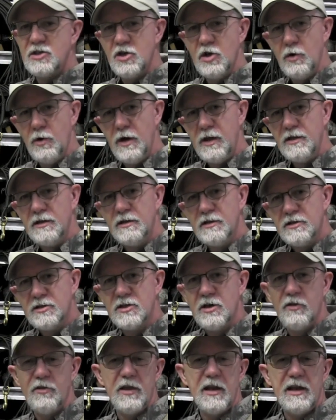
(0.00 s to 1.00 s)
to it
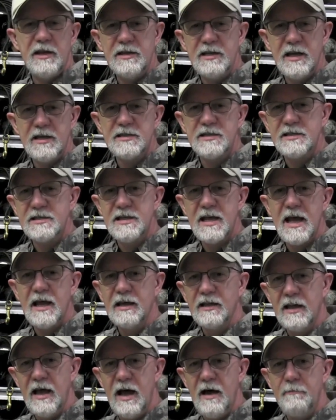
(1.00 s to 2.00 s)
so that it doesn't
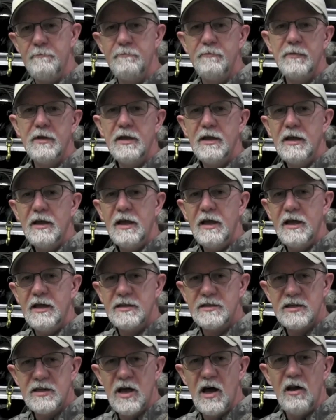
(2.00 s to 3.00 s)
tangle up.
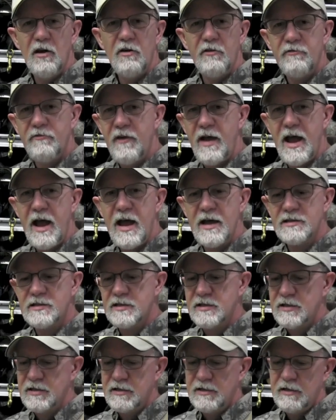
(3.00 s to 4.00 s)
It's color
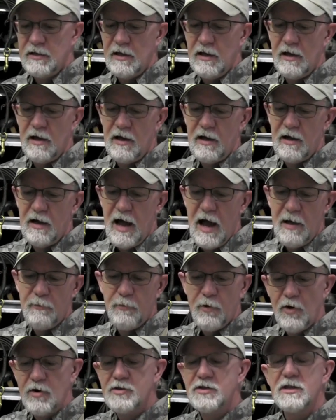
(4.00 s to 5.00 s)
fast. I
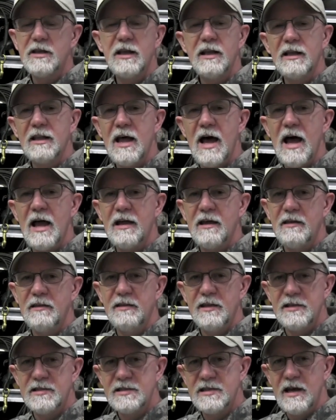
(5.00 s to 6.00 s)
personally like
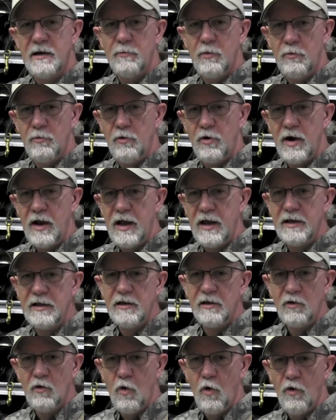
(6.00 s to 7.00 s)
this double
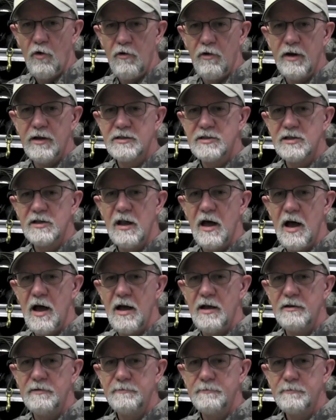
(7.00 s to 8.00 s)
braid 1/4 inch
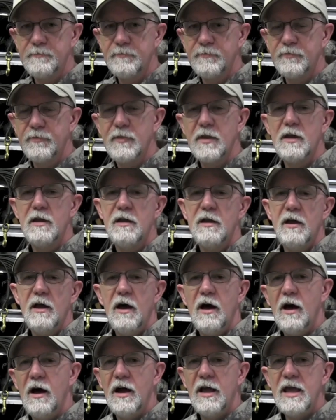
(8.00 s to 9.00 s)
line.
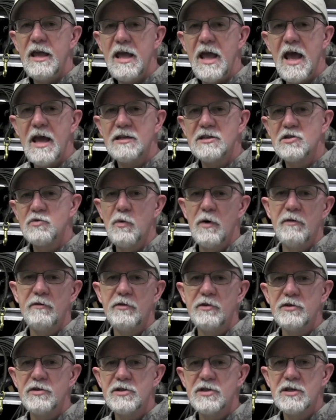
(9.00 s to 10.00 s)
He has
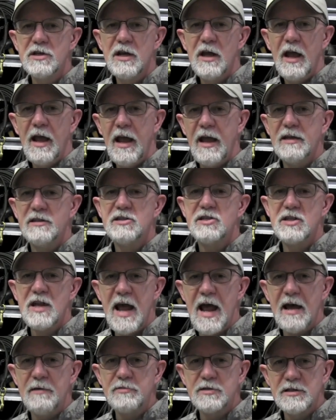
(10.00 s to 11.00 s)
swivels and
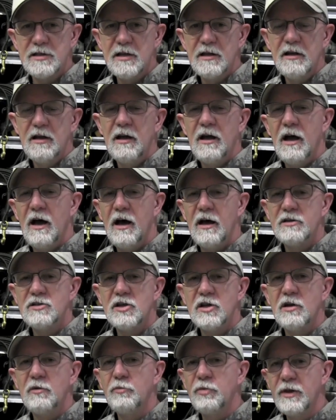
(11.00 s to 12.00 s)
snaps
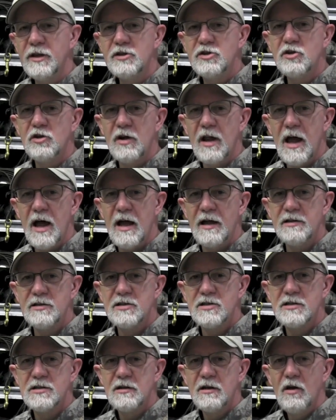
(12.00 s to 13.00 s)
to complete your
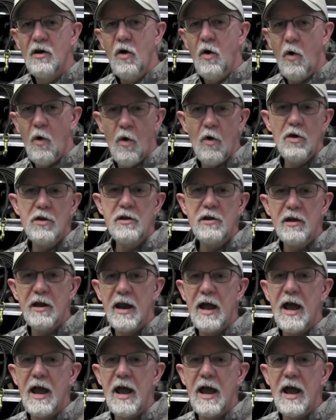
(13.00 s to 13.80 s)
lines, or you can